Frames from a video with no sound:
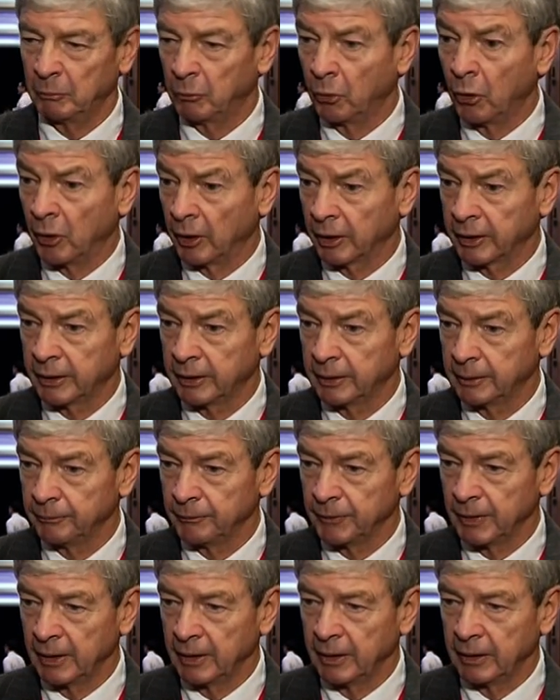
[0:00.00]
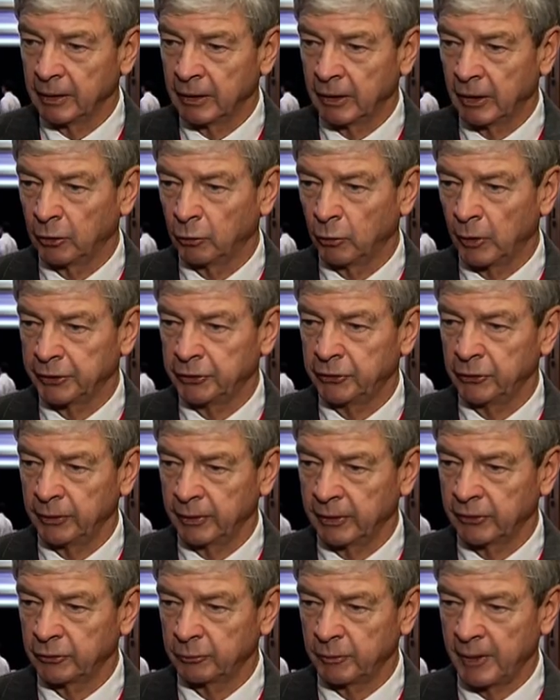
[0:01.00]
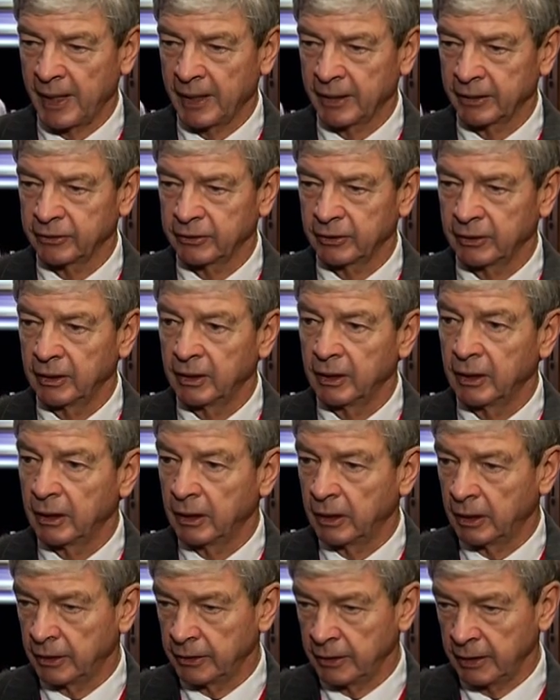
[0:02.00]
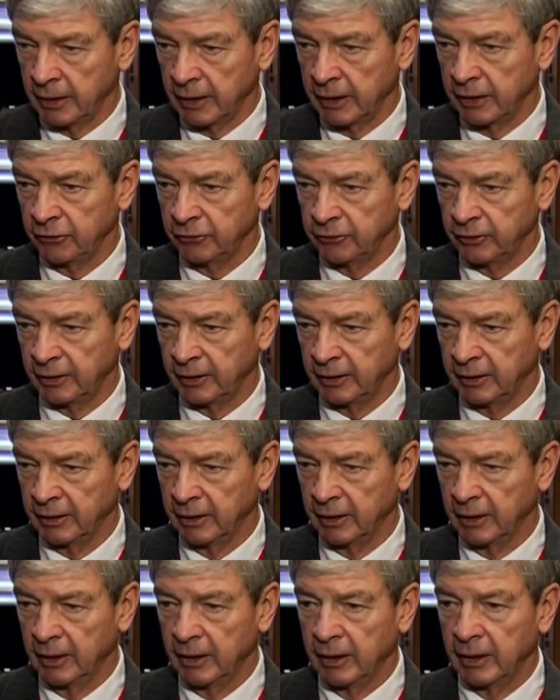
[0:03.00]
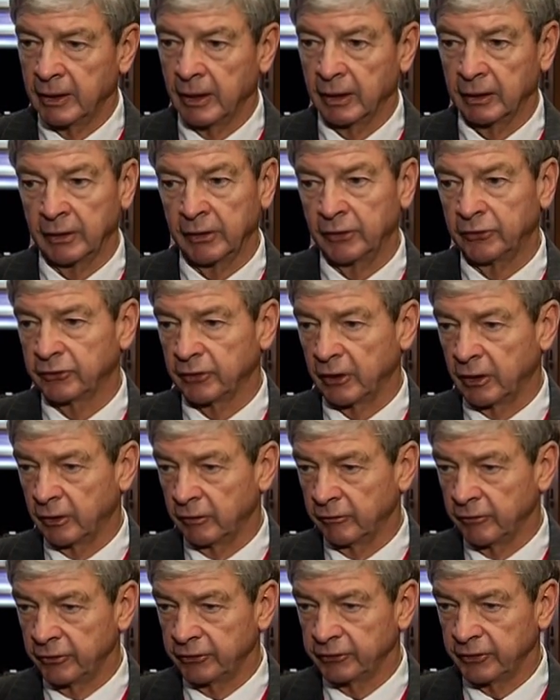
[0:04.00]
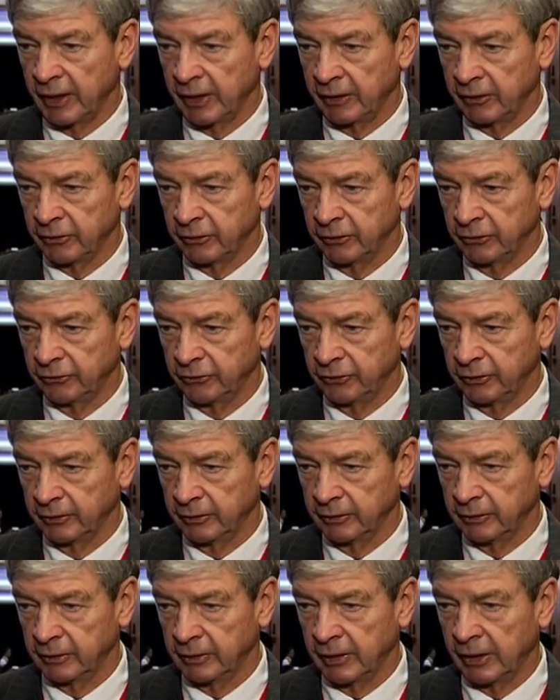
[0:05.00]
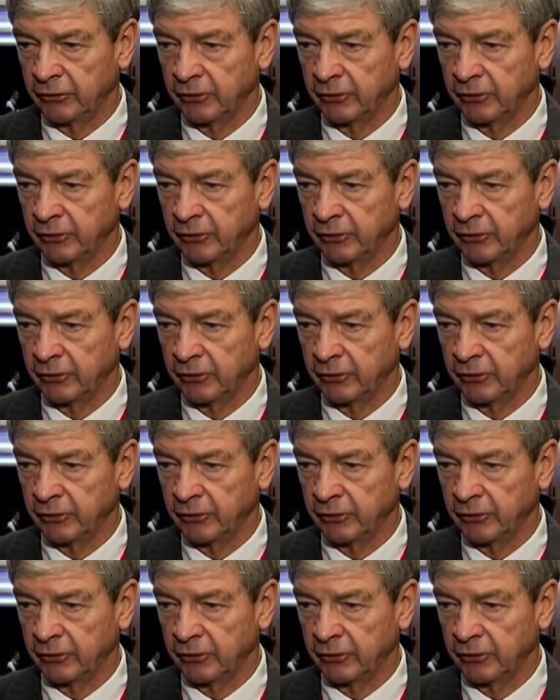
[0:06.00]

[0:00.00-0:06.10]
book called What to Expect on the ISEE that lists all of the standards, the